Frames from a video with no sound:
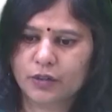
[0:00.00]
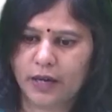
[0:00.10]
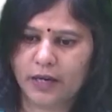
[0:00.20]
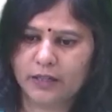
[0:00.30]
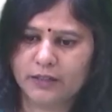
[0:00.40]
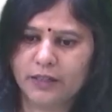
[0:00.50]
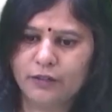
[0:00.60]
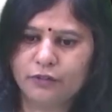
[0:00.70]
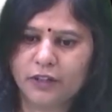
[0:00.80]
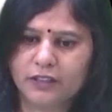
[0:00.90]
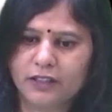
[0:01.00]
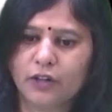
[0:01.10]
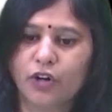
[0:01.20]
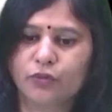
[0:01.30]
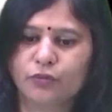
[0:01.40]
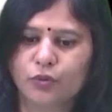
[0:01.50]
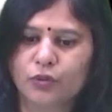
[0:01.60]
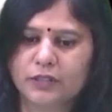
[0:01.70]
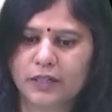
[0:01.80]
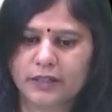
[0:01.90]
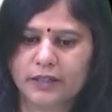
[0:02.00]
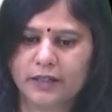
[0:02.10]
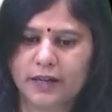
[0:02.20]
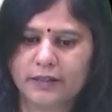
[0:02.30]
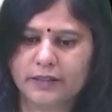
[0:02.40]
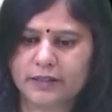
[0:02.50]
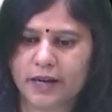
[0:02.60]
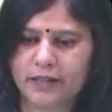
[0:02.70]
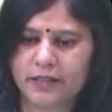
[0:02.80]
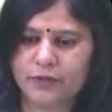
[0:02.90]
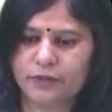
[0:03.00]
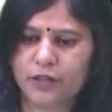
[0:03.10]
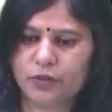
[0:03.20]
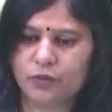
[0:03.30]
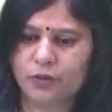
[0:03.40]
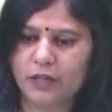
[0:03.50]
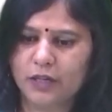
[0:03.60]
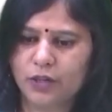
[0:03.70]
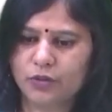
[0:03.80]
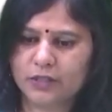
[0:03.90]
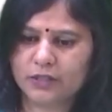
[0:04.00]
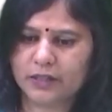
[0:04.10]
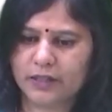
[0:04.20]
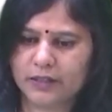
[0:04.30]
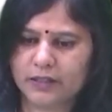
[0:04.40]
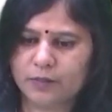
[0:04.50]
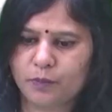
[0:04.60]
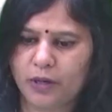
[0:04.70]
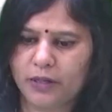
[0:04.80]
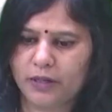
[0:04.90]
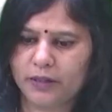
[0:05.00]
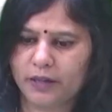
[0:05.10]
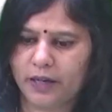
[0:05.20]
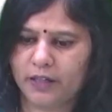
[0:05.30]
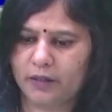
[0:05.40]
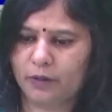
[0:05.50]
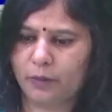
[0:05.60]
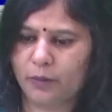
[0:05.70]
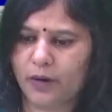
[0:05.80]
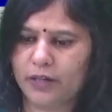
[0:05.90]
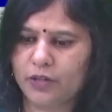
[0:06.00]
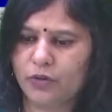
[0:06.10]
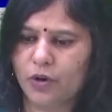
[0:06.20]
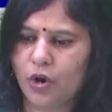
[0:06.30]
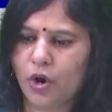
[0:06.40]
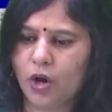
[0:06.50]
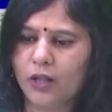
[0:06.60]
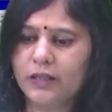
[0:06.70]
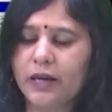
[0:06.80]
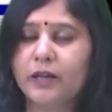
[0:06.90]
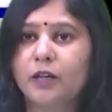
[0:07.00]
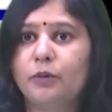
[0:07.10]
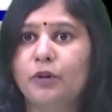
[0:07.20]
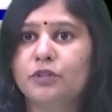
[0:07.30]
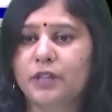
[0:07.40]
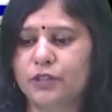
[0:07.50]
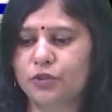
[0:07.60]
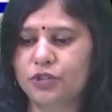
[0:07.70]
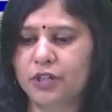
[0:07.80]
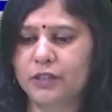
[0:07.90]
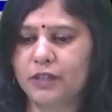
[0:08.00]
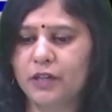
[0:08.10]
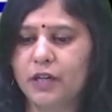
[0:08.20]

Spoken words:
And then further, lot of tools are there, like this identify tool. You just click this polygon and it will provide you all the attributes associated